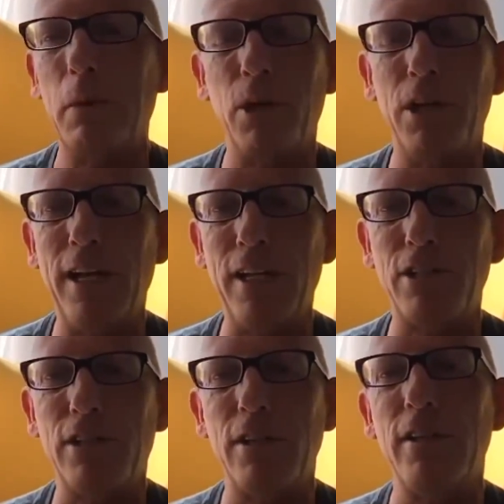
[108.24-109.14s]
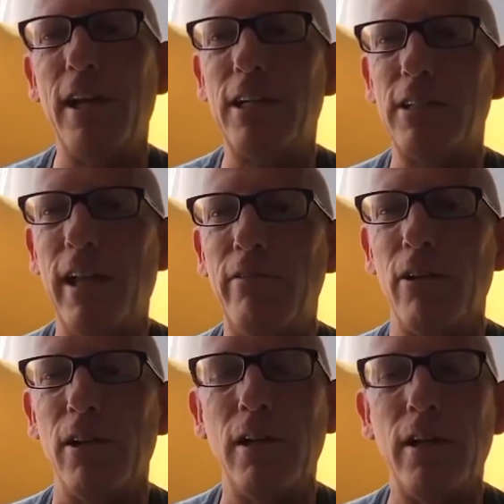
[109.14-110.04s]
But he takes it to the next
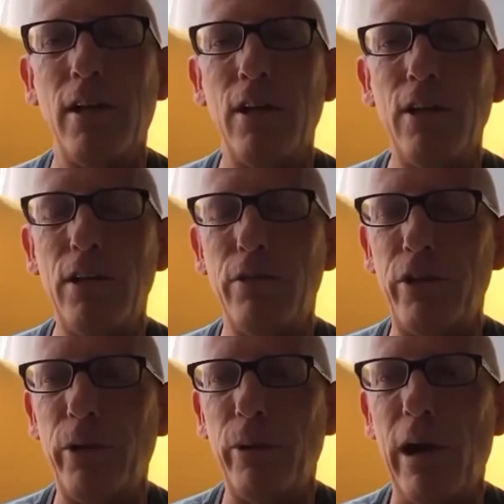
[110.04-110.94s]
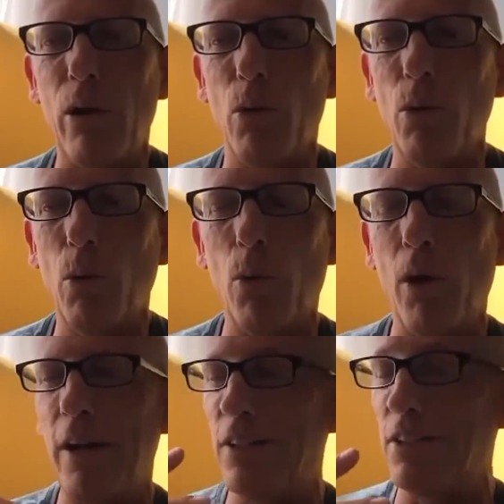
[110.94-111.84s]
level to figure out,
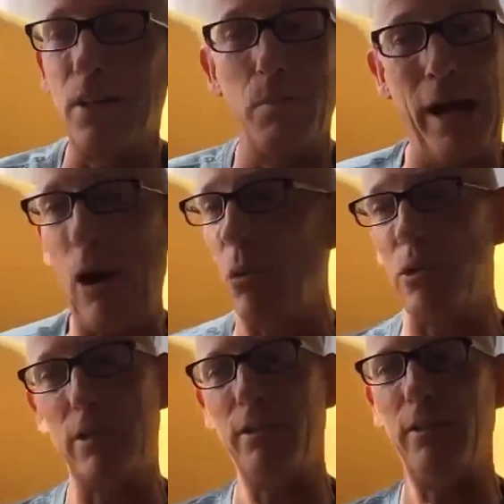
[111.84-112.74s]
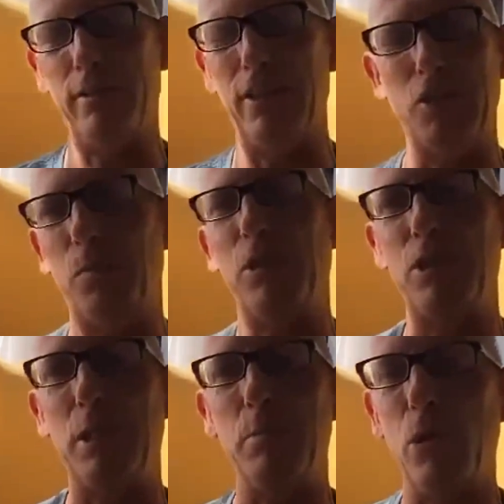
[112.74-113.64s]
what is it about this
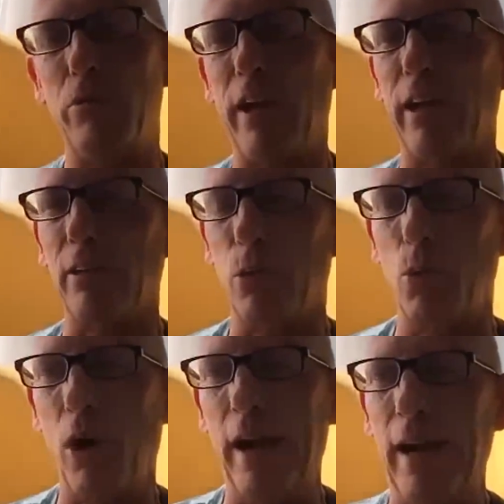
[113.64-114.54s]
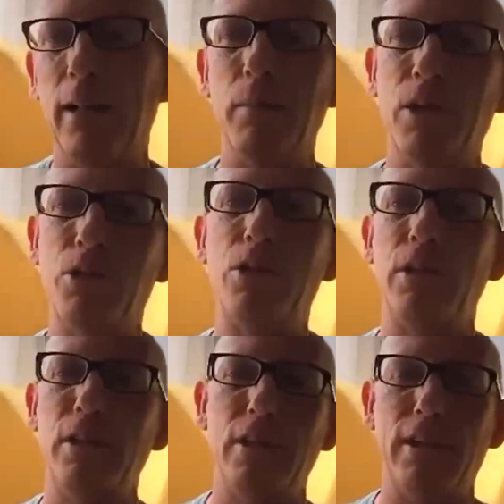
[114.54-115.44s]
placebo effect? What elements
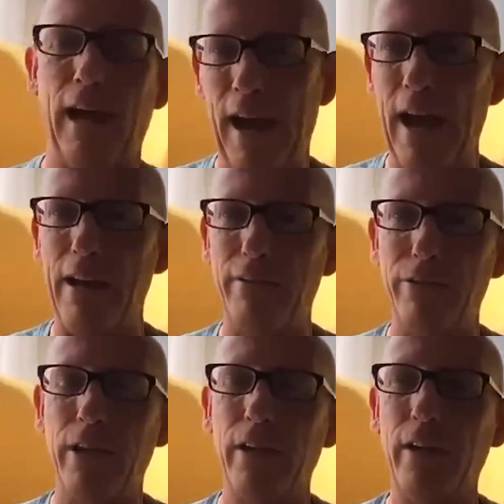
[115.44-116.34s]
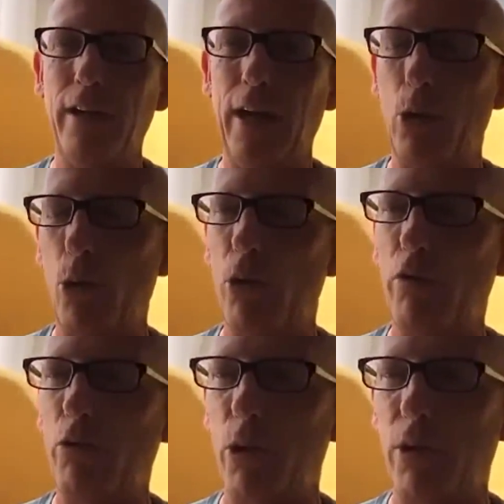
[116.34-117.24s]
do you need to have in
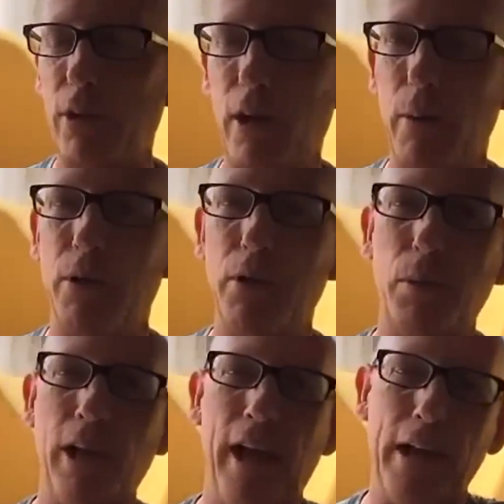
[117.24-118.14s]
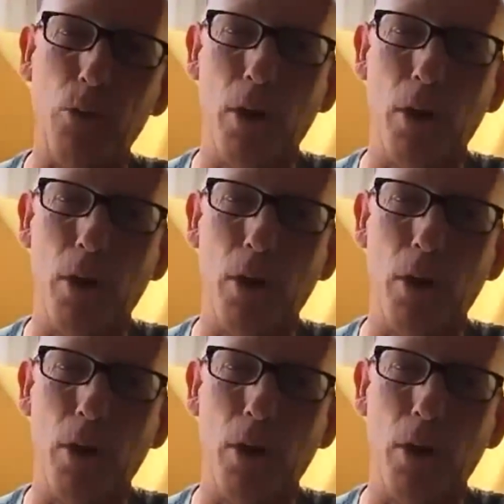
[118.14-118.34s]
order for it to come into play?